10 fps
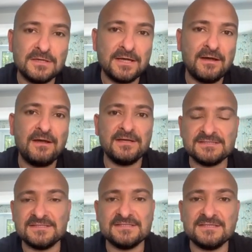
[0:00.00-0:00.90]
AI
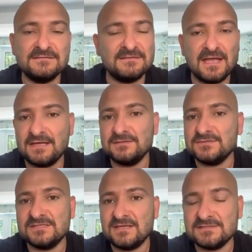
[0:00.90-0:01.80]
assistant and
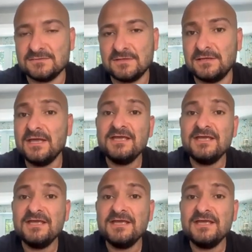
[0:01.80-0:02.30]
use it as you like.